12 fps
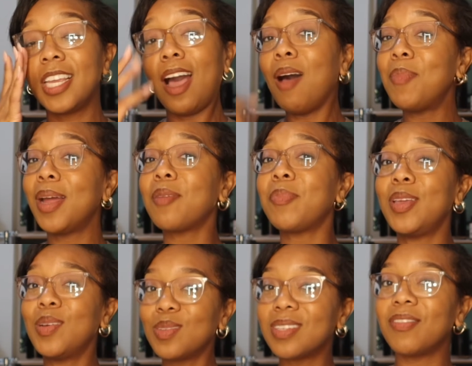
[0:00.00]
Y'all better be
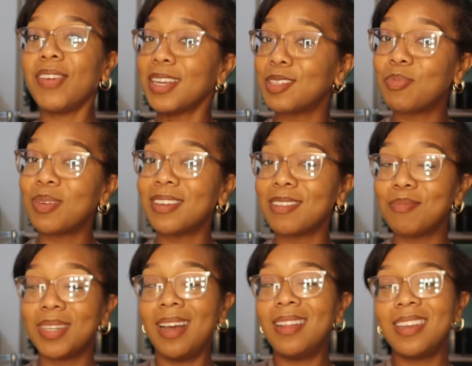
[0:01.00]
using Facebook.
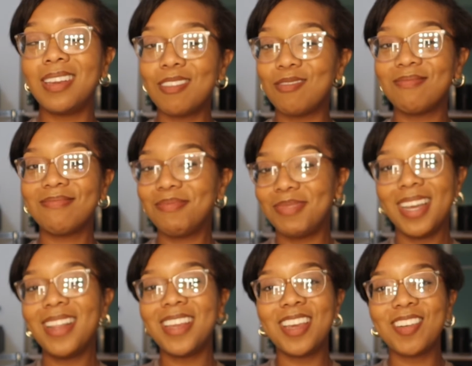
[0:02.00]
I'm telling you.
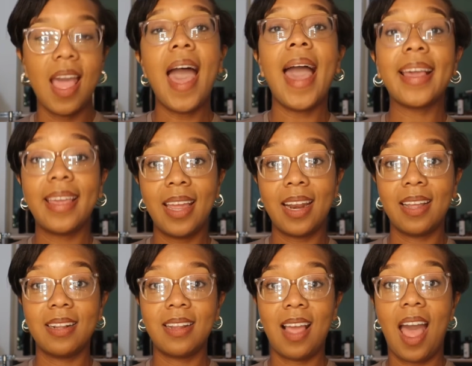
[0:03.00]
I get
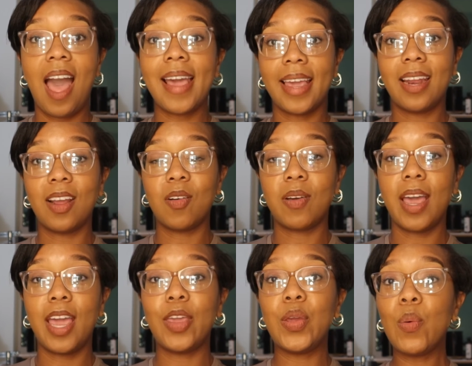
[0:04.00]
it,
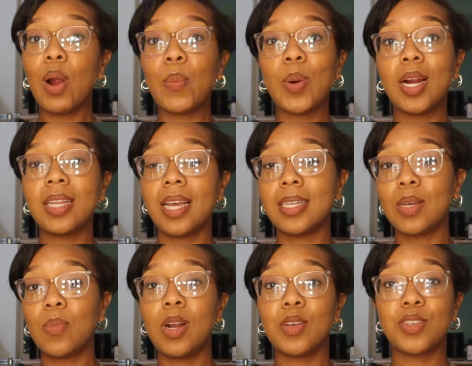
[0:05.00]
okay? You are worried that
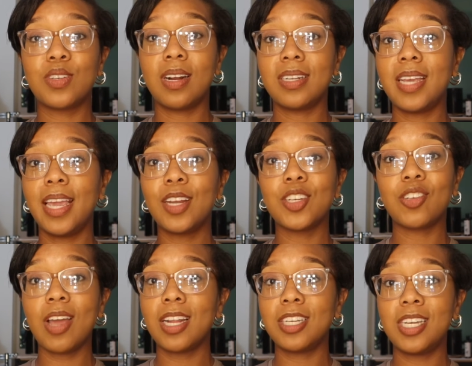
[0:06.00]
someone else is gonna take your
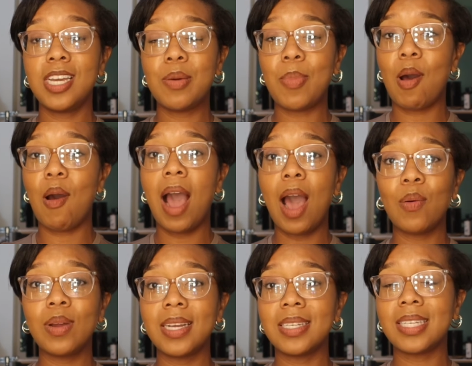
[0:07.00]
strategy about
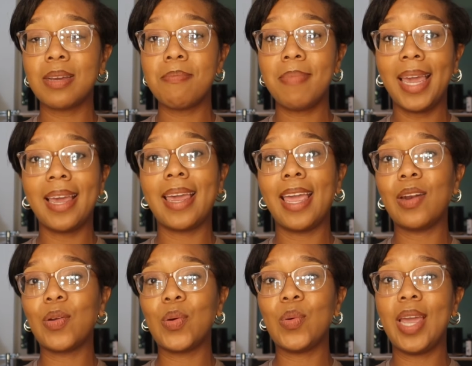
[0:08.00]
how it is to make a
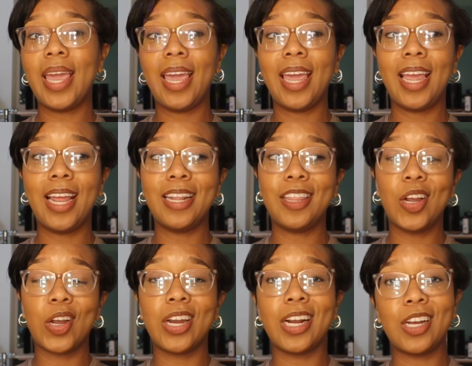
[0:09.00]
candle and
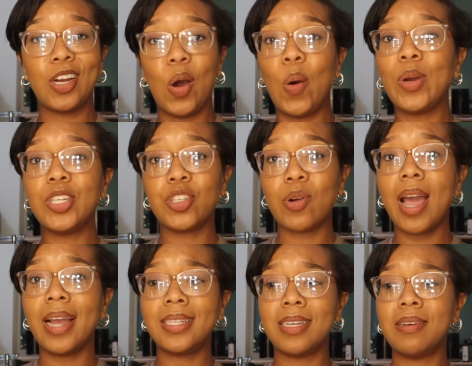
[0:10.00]
they're gonna go and
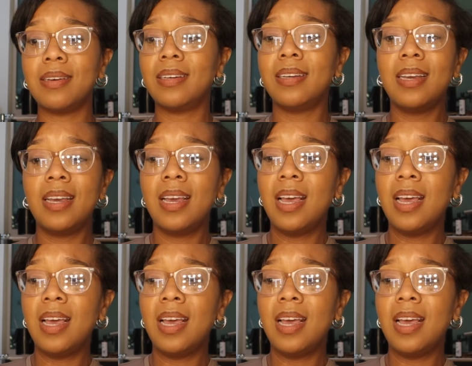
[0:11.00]
try to